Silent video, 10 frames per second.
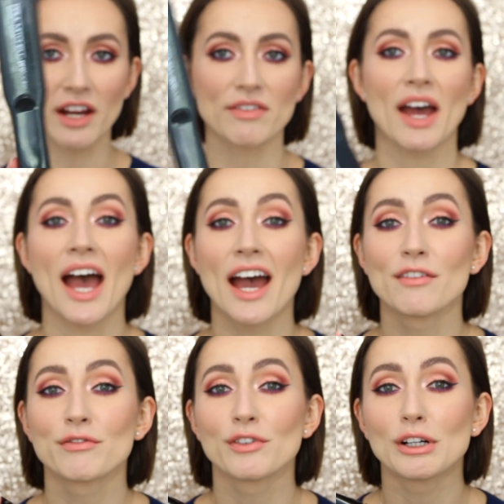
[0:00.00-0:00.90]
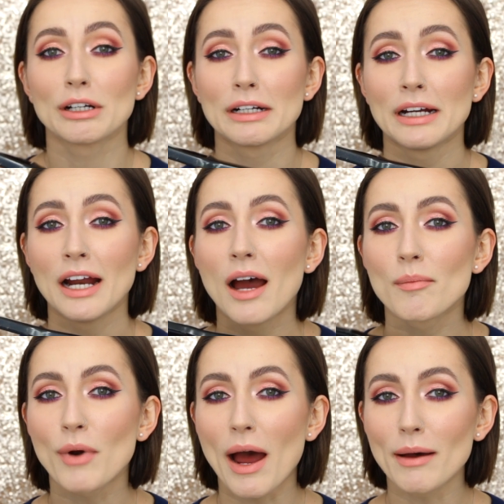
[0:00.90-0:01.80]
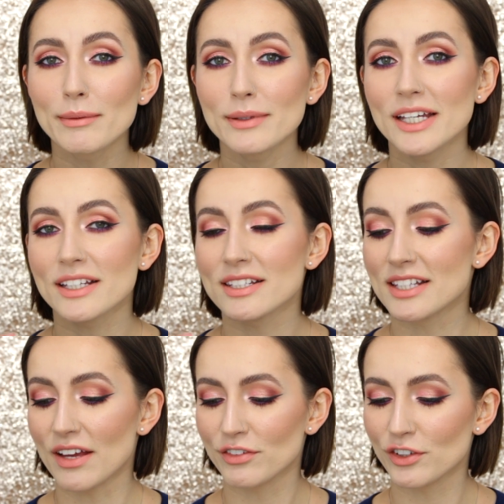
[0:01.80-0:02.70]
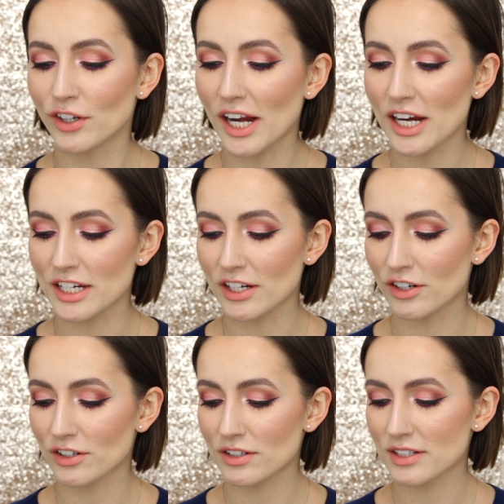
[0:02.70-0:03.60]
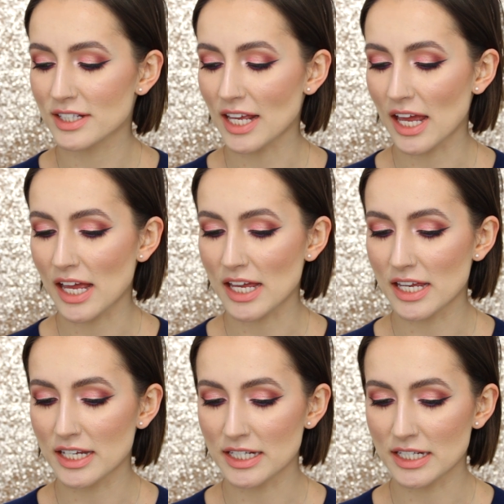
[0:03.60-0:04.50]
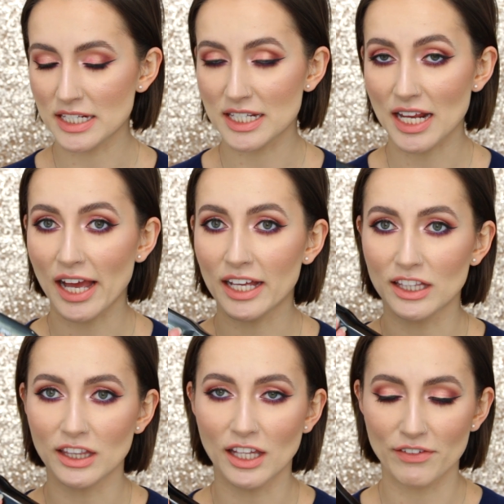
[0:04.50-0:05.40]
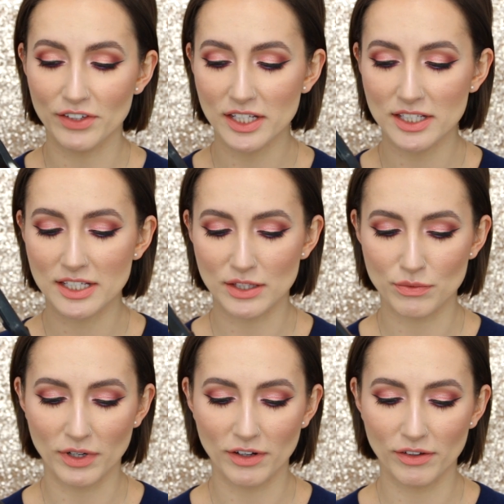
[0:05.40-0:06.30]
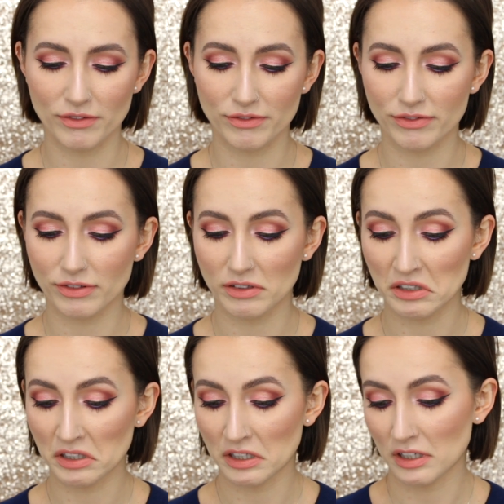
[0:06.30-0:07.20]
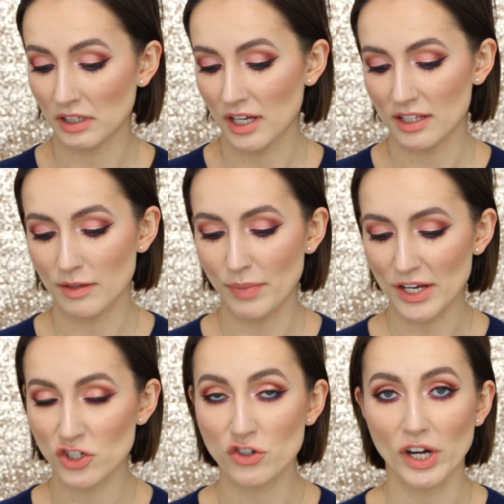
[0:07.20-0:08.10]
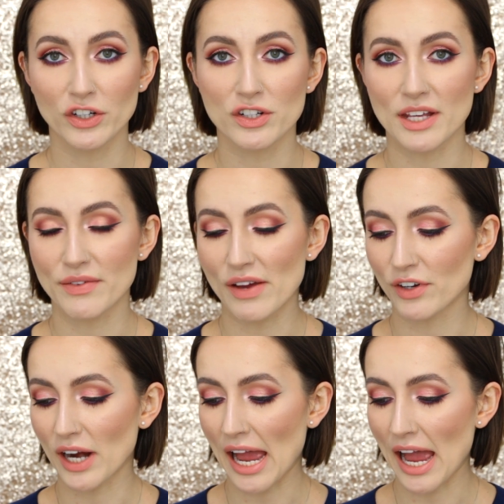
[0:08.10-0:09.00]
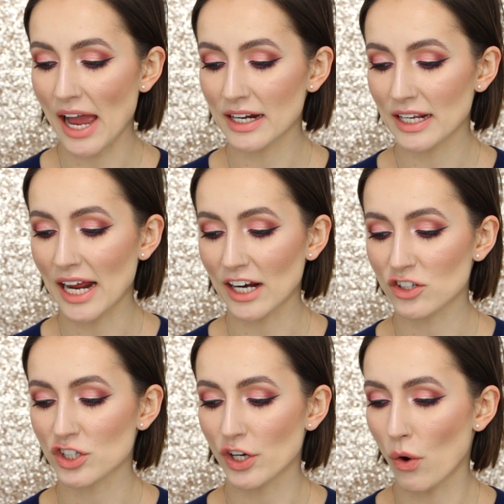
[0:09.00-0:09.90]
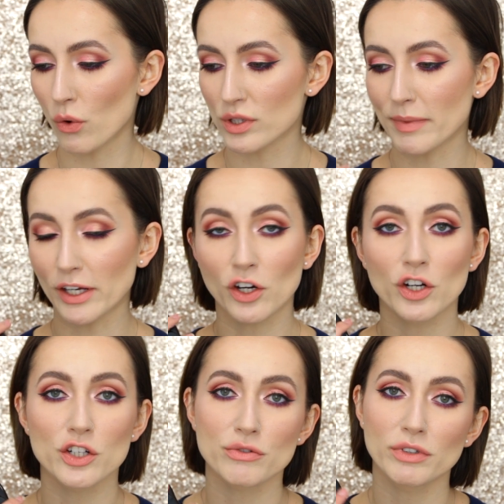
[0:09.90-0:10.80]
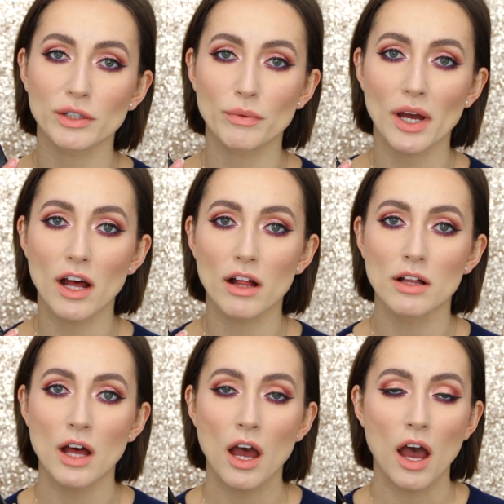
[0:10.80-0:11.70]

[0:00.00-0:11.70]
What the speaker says: I've had for probably like 7 or 8 years, and I love it. It's one of the best straighteners I've ever had. It actually holds my curls really well.